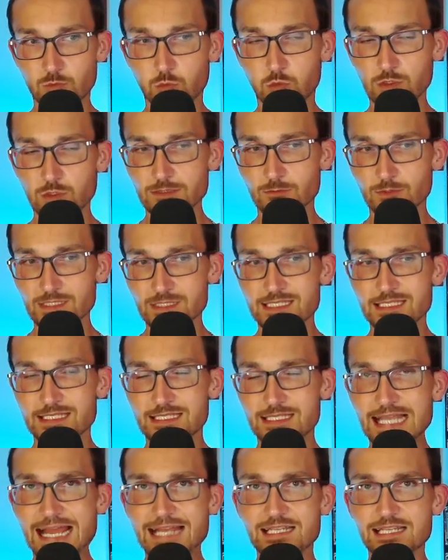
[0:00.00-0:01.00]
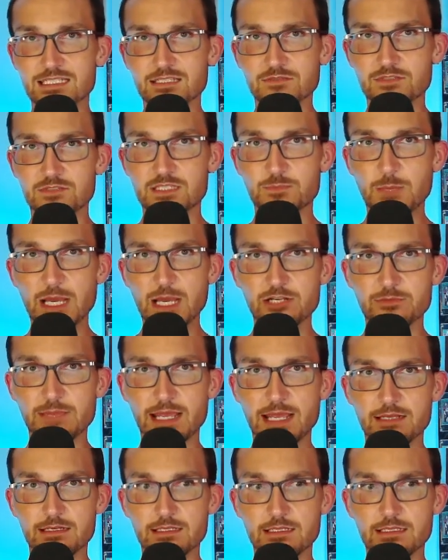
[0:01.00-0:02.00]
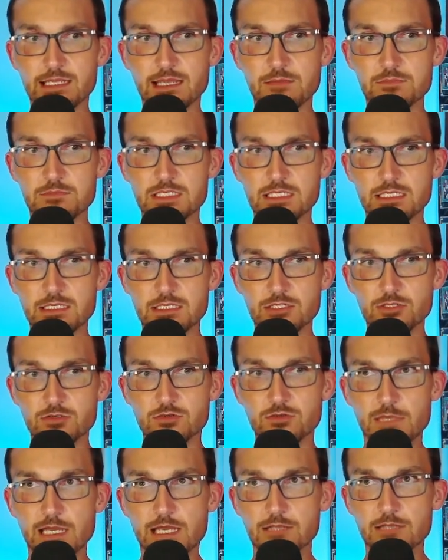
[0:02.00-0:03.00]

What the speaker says: what's the status of Spider-Man in the MCU?